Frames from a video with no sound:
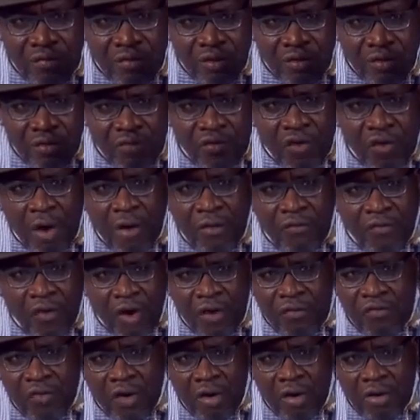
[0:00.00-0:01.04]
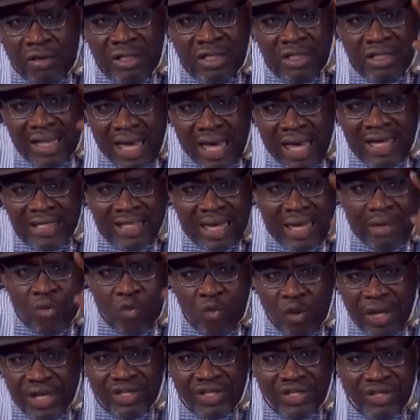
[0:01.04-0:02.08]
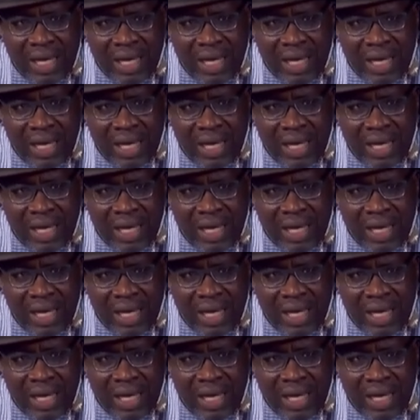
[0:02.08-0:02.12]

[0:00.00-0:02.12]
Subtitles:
for days and weeks,